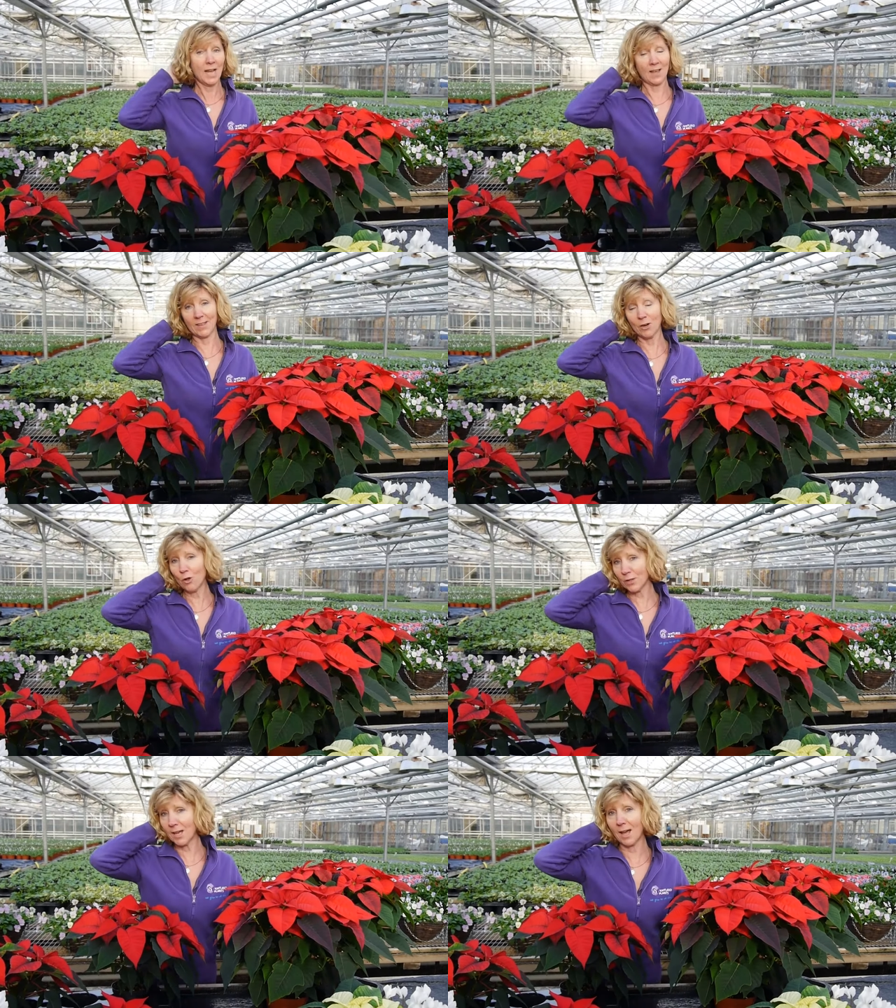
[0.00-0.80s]
And then all
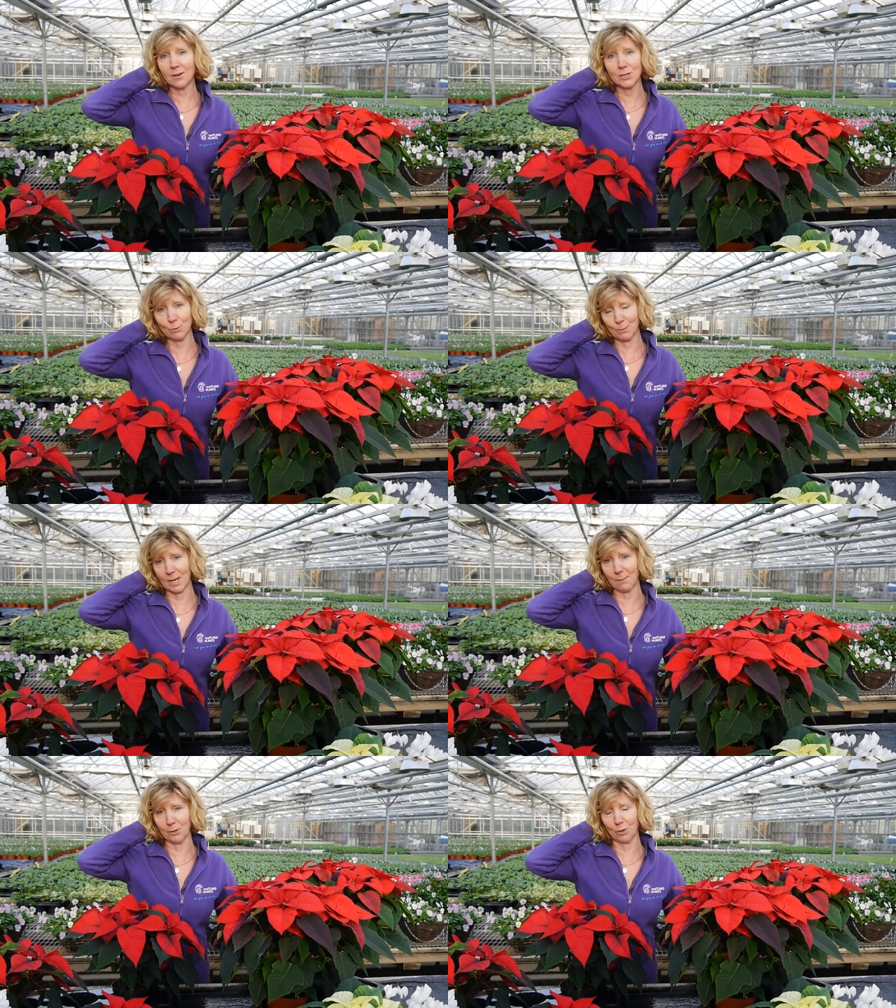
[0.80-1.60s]
the colours will be
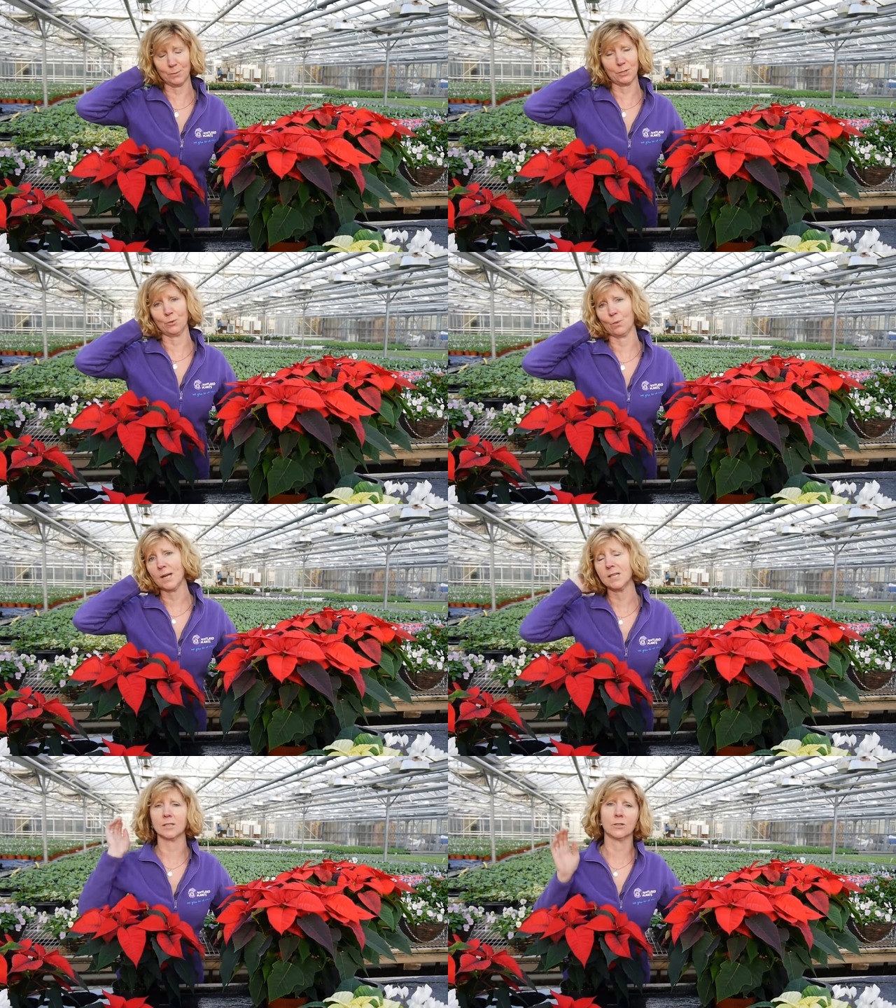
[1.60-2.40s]
coming on. We do
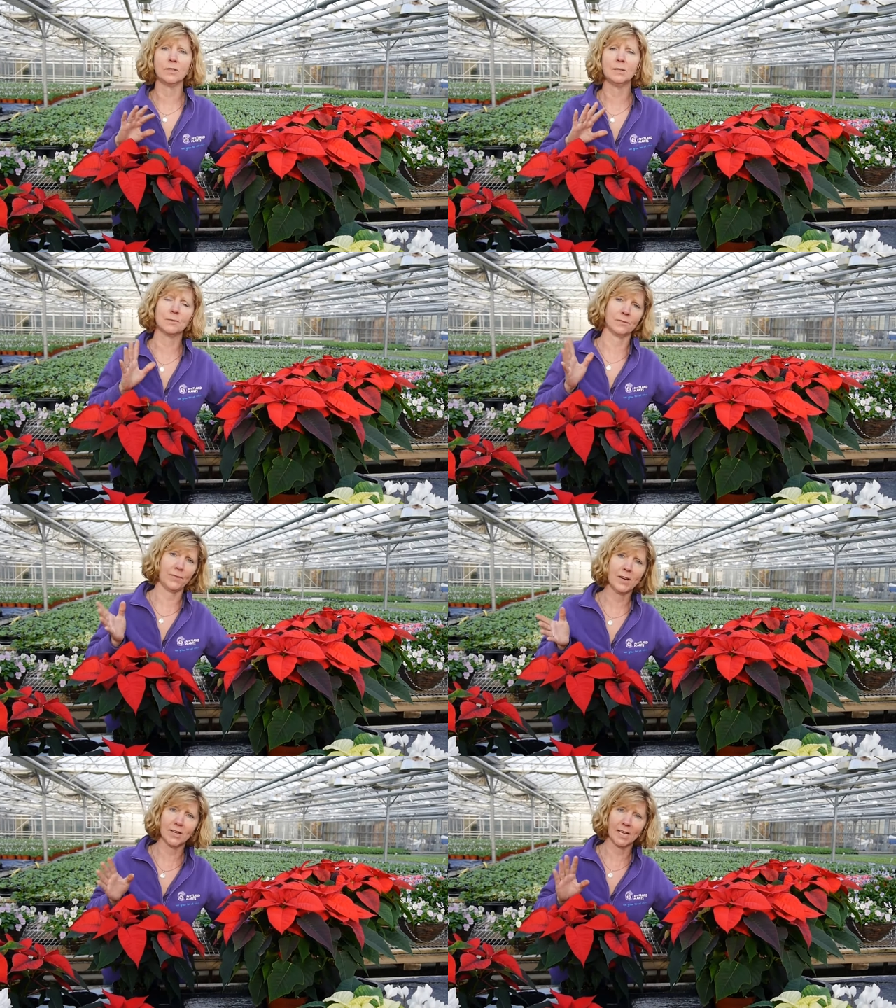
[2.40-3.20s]
whites and creams and
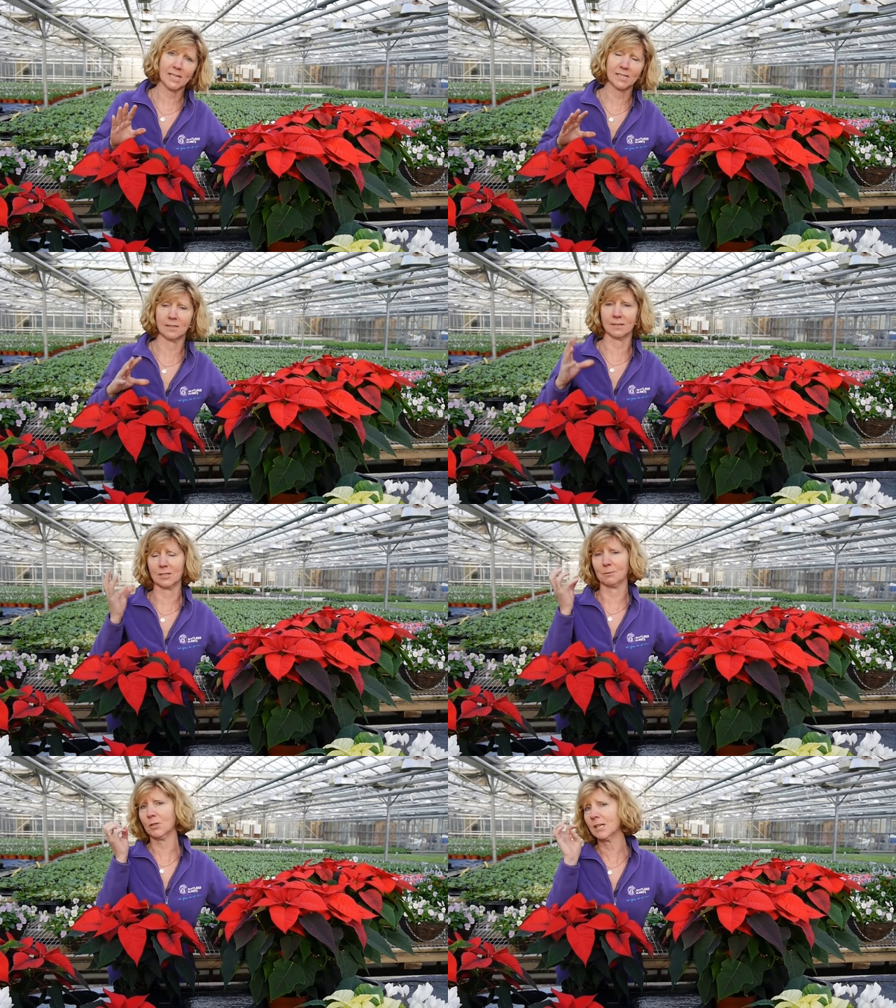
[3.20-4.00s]
variegated and
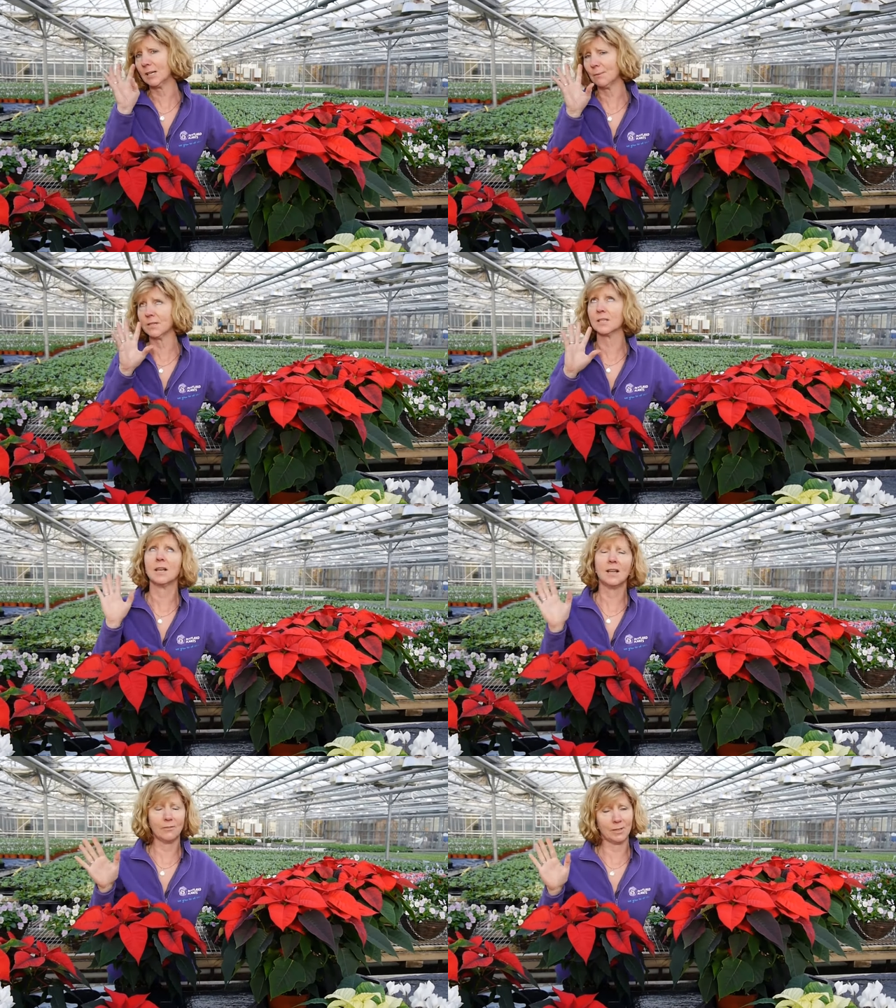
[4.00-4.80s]
some crinkly ones.
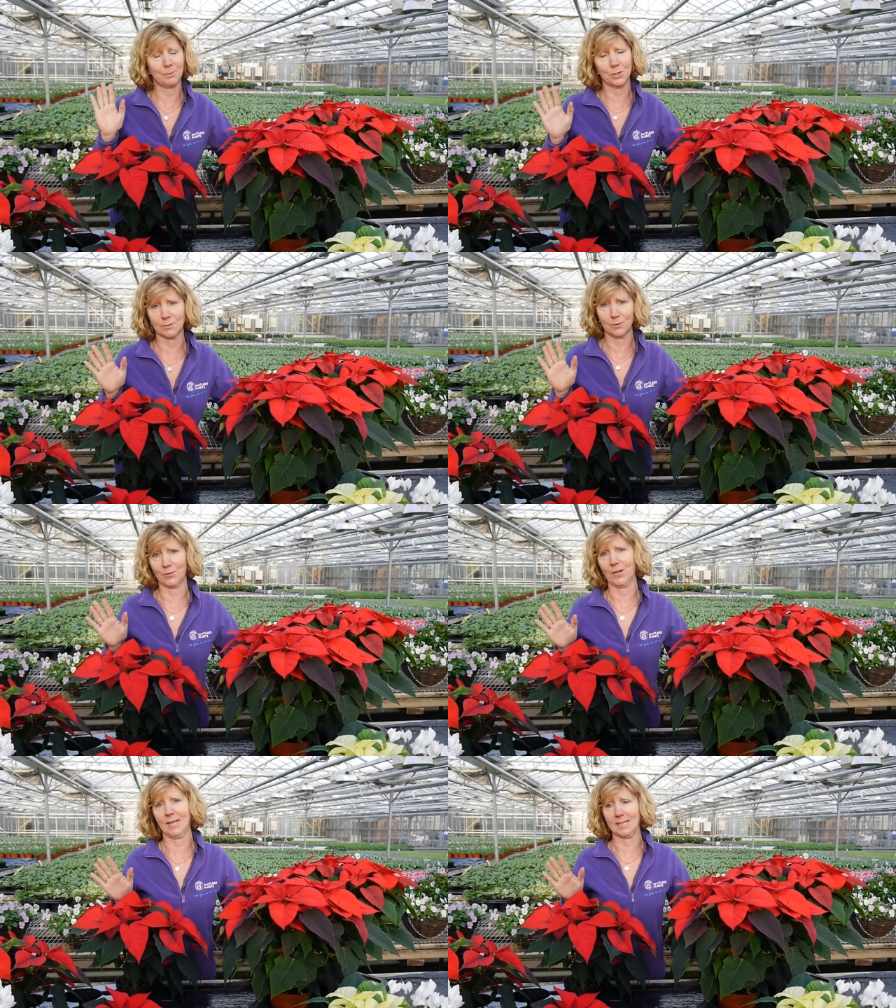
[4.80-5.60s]
Lovely, beautiful
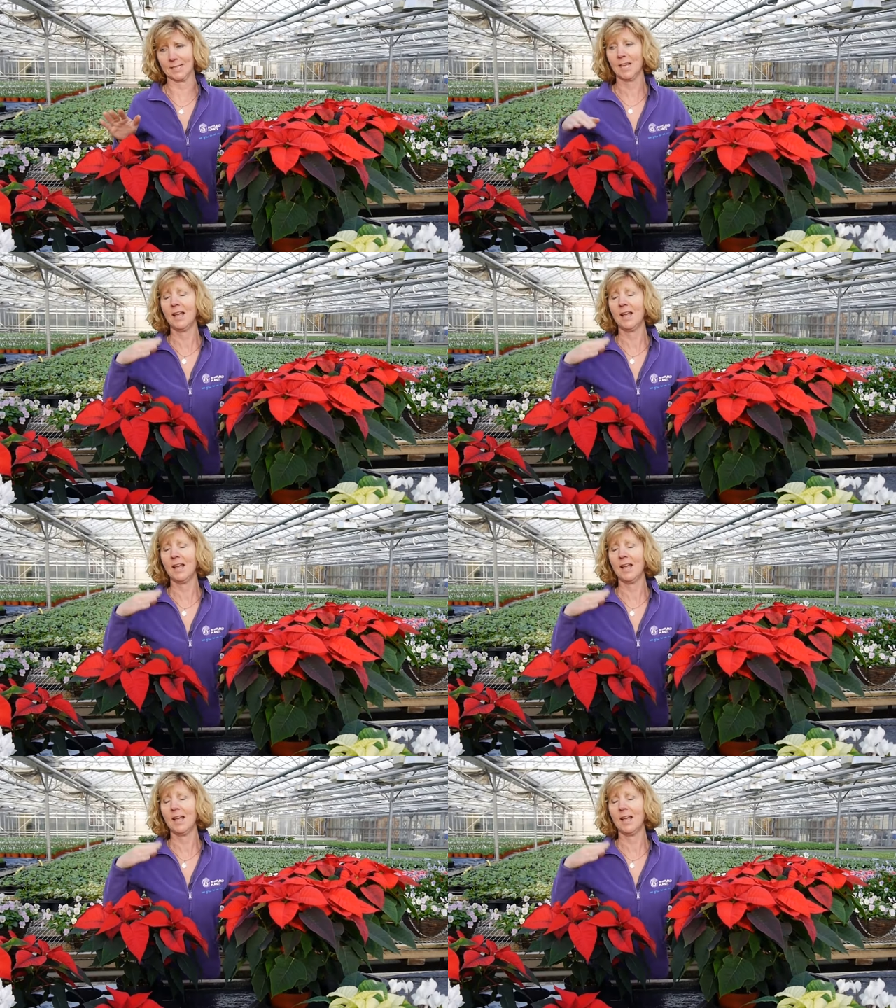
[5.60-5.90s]
varieties.